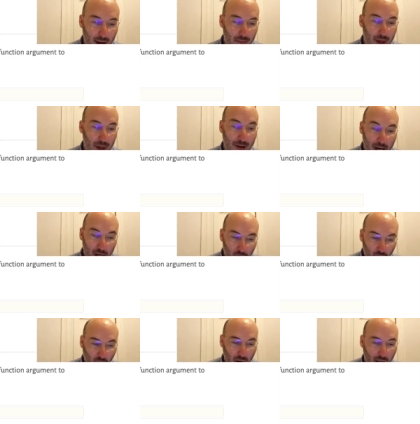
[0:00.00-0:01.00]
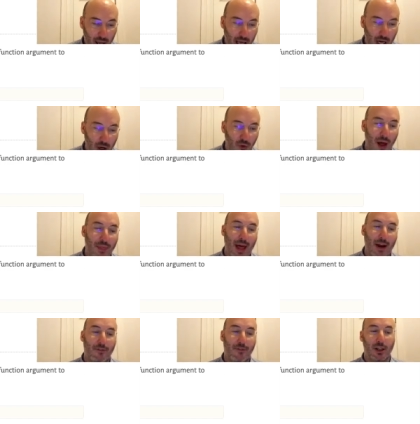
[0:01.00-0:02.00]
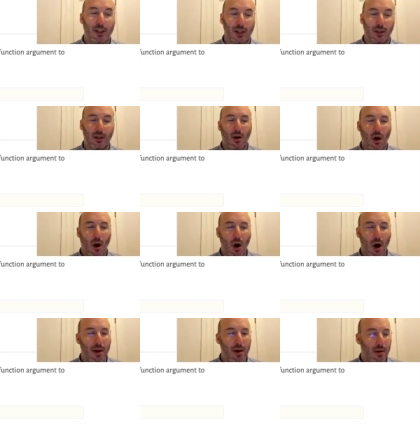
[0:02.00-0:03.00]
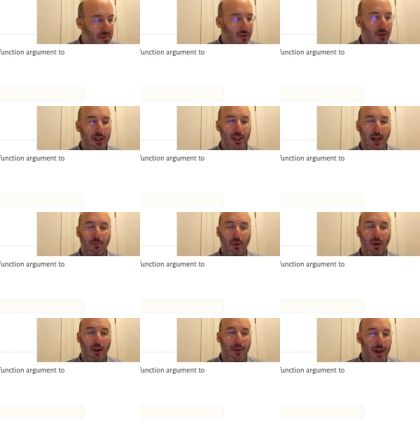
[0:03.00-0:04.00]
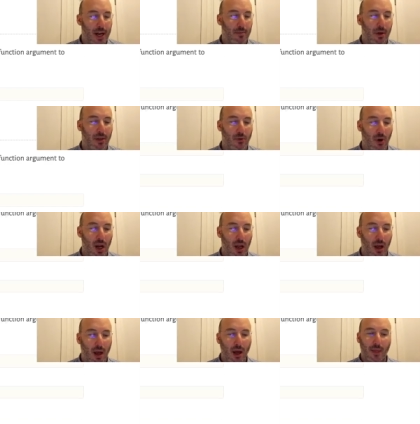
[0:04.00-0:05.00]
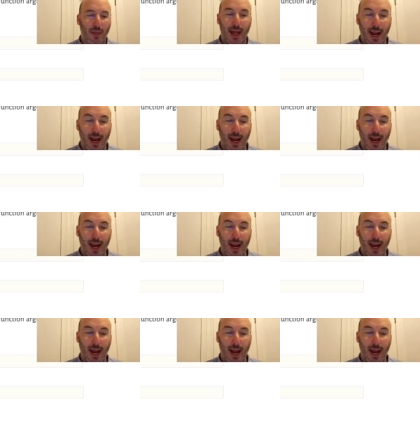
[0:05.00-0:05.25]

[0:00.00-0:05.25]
But if I try and run that function on, for example, the number 3, then